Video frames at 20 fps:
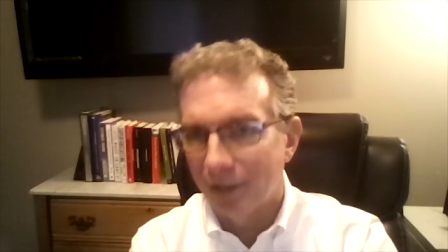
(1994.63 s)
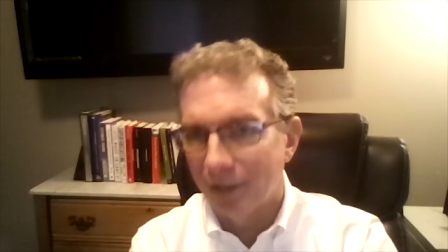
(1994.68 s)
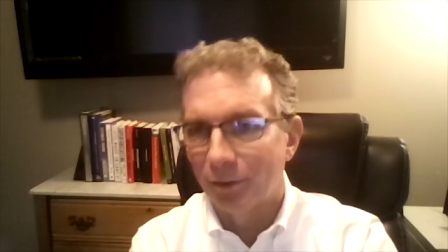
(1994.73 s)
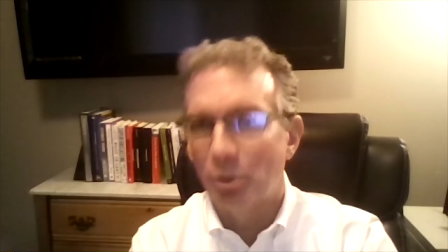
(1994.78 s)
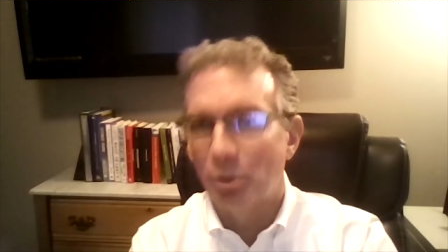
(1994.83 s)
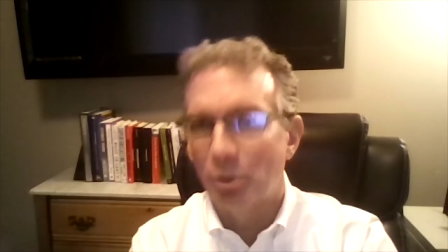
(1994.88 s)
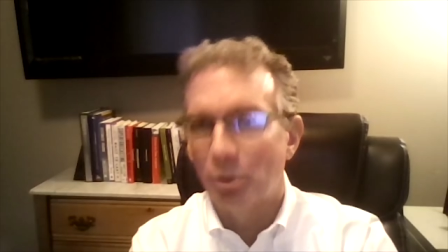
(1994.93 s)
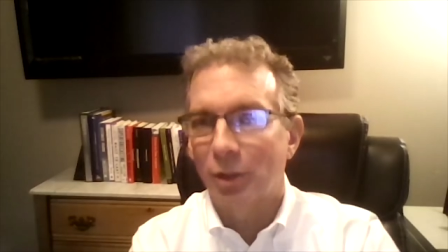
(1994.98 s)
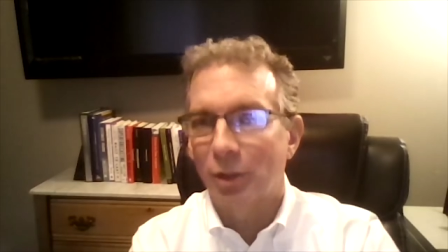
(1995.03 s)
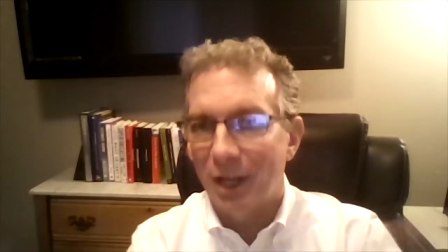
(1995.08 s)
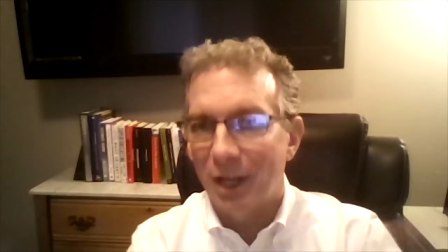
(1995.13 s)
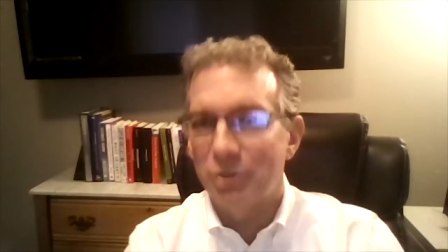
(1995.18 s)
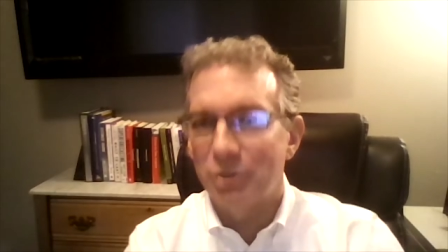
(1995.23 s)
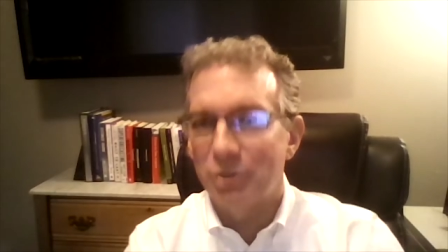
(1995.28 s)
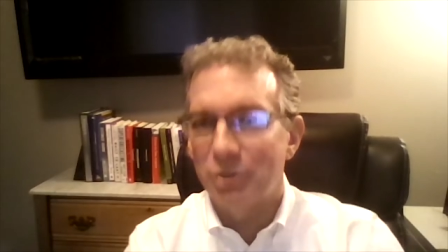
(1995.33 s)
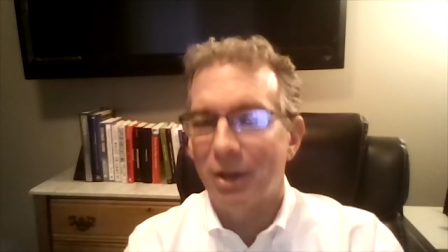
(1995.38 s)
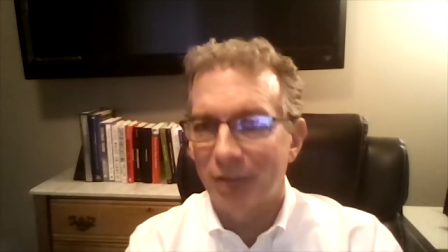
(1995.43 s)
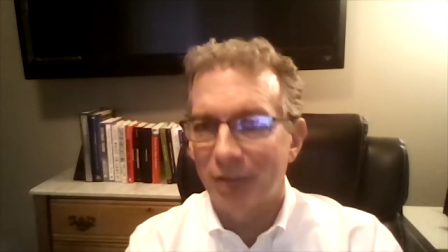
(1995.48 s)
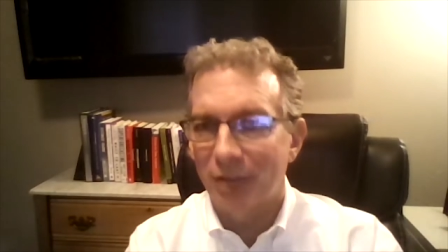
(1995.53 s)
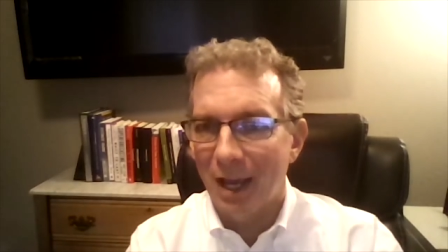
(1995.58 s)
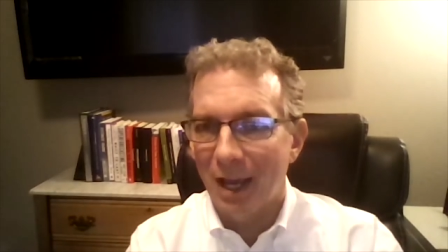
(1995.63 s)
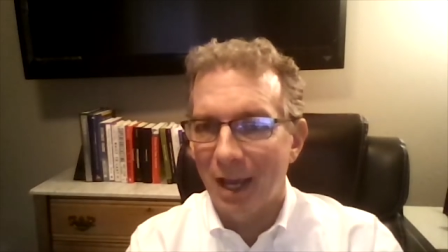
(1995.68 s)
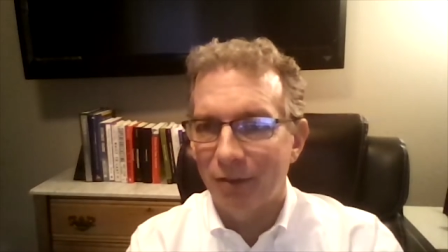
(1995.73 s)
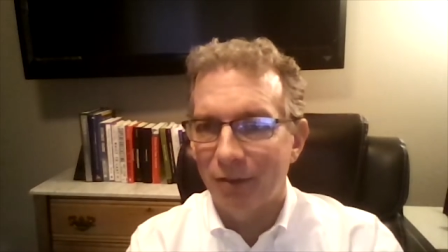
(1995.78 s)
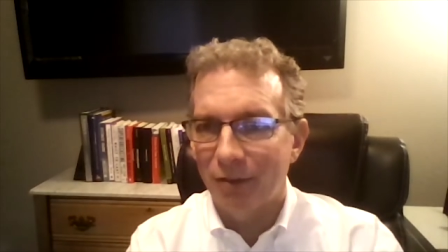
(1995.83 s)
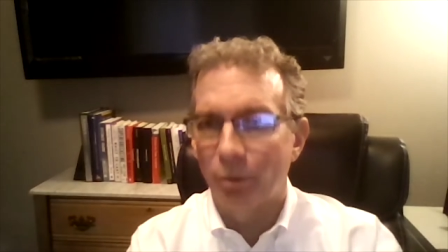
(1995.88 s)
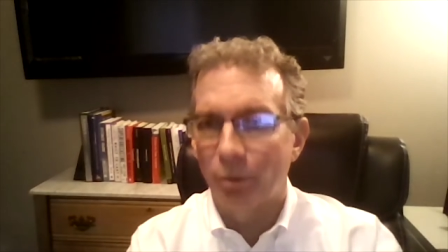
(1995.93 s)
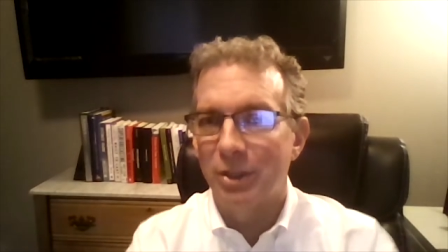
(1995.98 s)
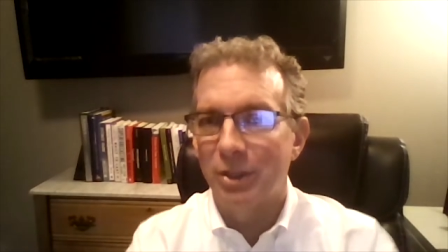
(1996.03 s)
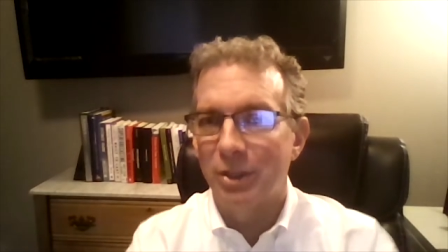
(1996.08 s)
the more clients you have
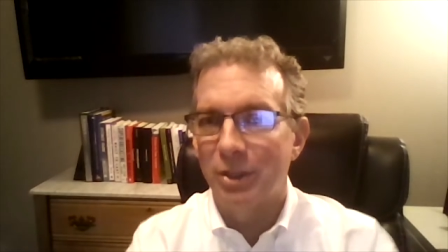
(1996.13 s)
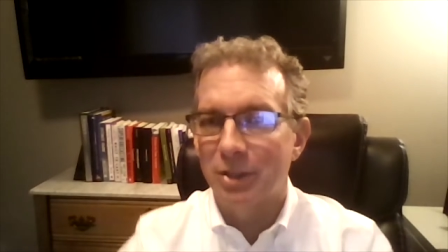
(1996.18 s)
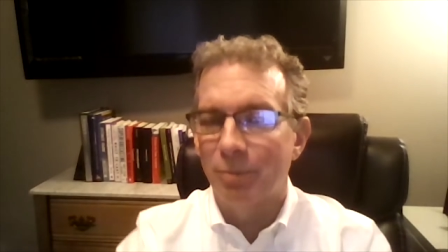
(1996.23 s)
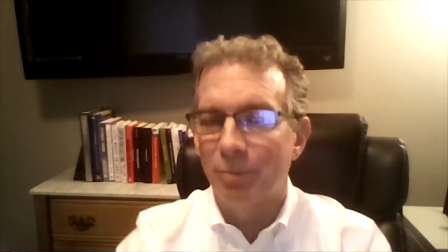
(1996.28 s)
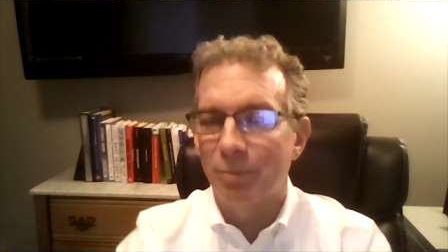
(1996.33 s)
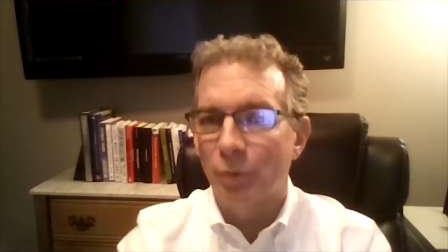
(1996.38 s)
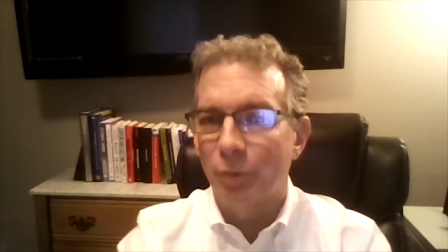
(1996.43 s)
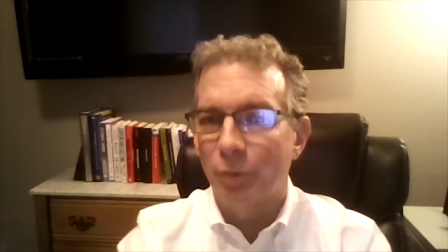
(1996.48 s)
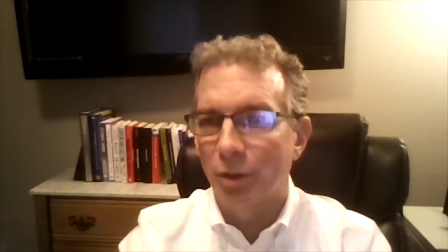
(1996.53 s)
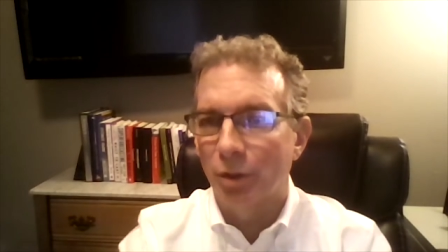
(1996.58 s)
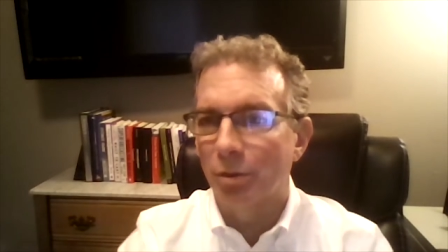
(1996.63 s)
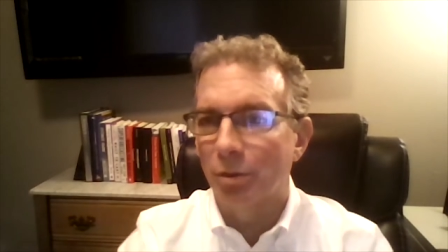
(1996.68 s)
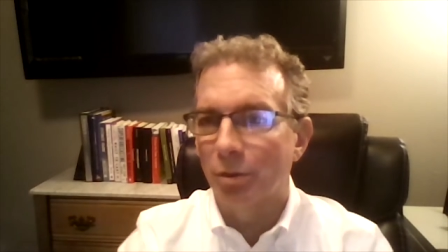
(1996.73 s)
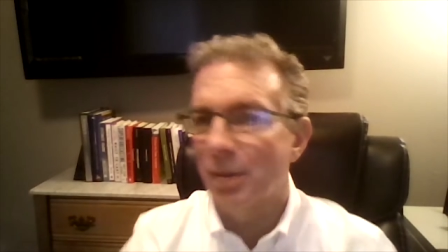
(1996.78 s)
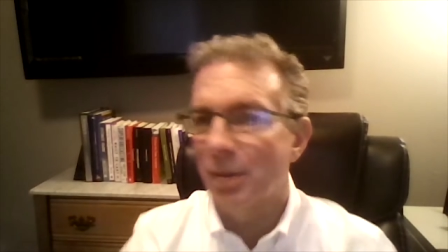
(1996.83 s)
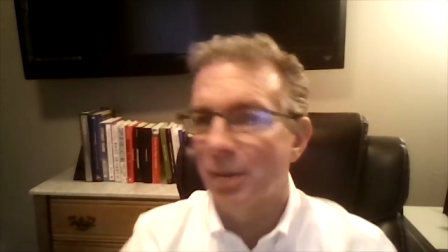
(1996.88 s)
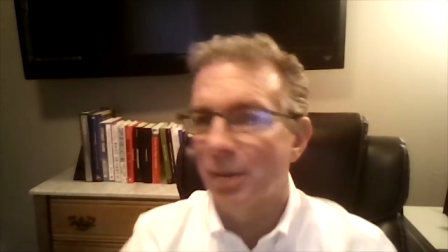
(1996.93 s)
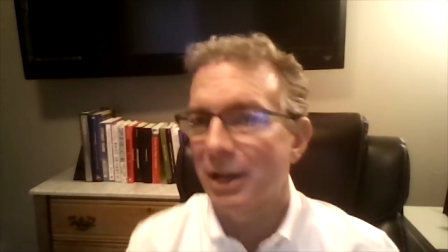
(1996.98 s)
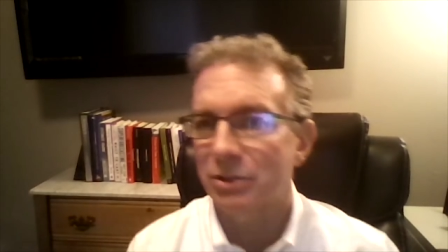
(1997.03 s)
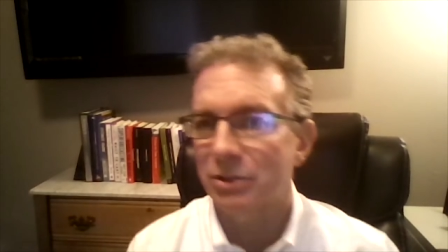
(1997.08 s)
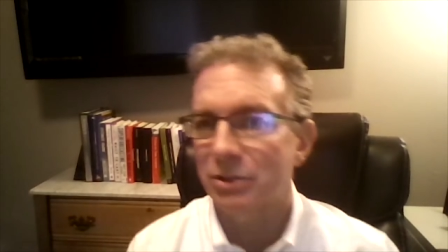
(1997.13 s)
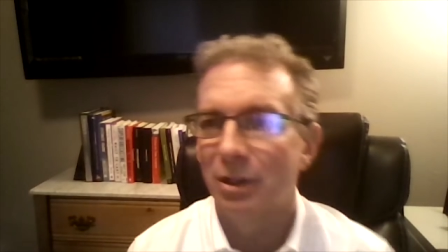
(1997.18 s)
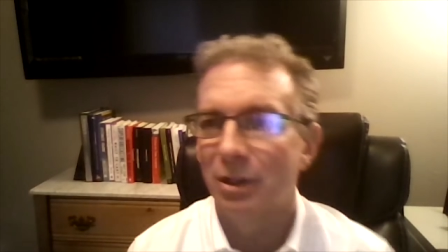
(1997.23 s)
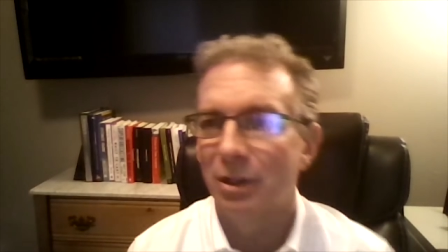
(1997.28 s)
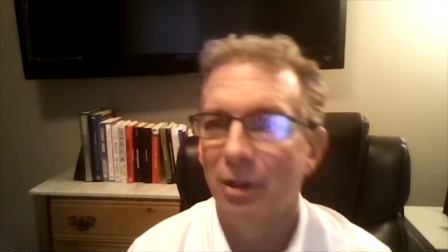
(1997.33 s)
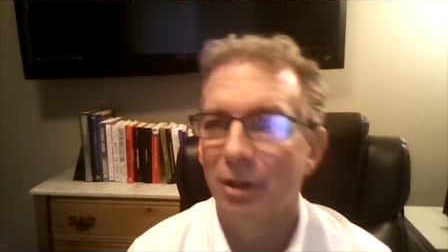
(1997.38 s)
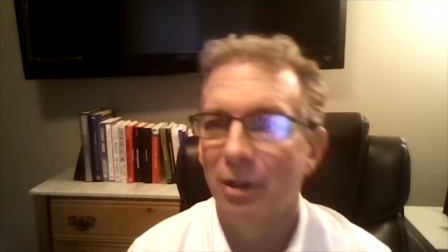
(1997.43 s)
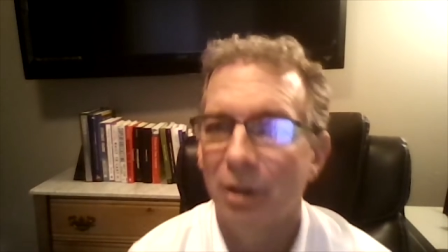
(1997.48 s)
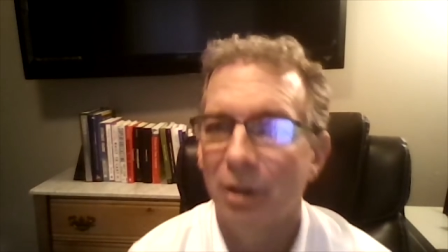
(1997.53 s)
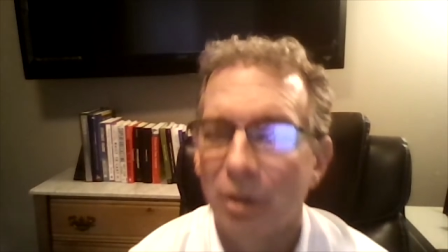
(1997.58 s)
to reach some critical mass.
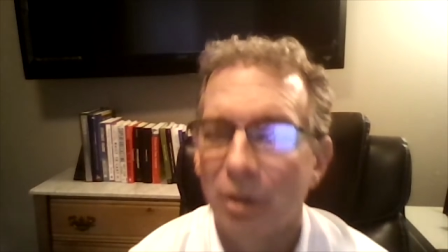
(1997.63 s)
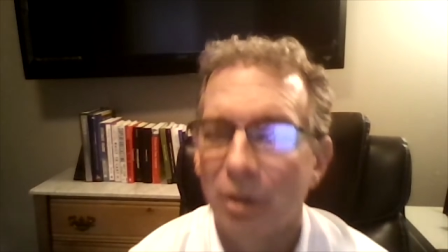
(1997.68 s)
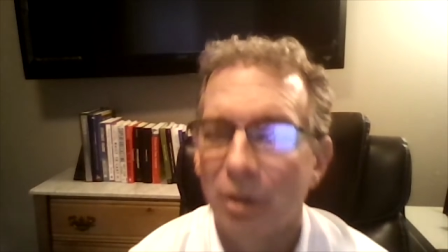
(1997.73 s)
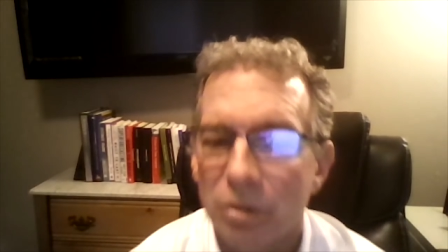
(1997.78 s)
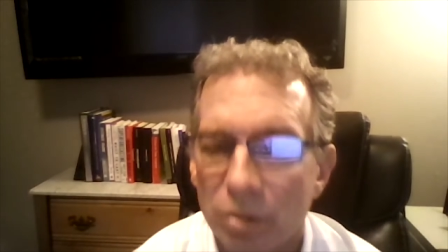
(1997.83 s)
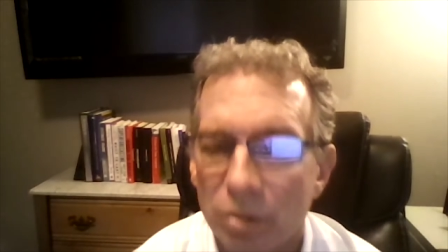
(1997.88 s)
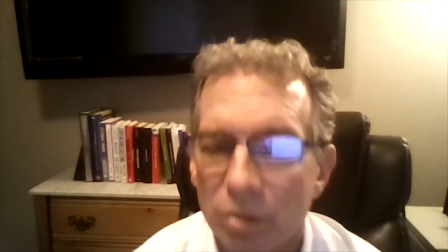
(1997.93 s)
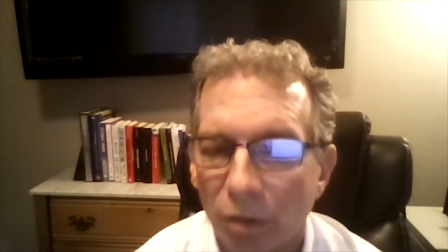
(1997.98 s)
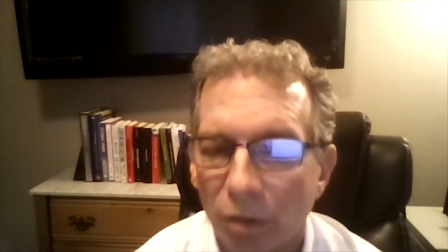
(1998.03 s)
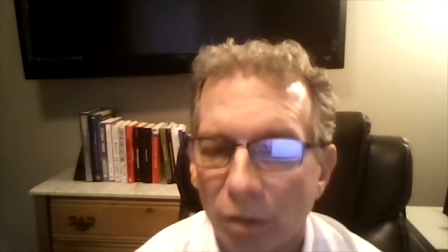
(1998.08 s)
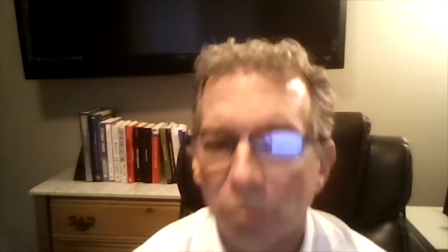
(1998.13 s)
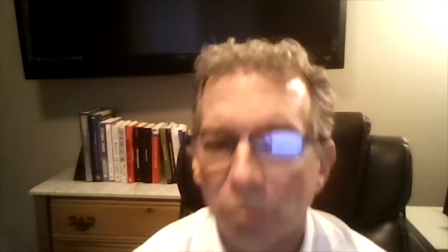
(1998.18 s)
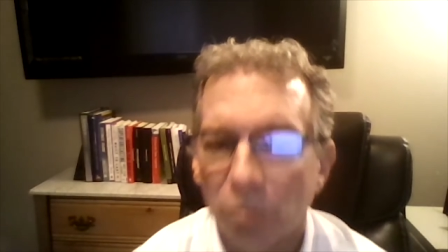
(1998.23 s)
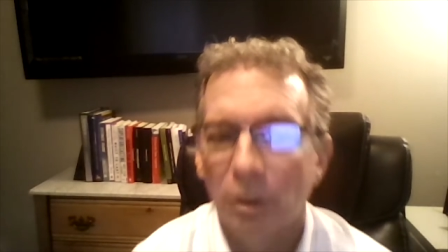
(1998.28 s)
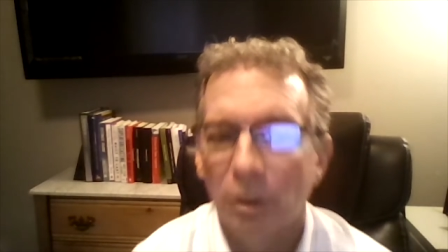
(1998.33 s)
So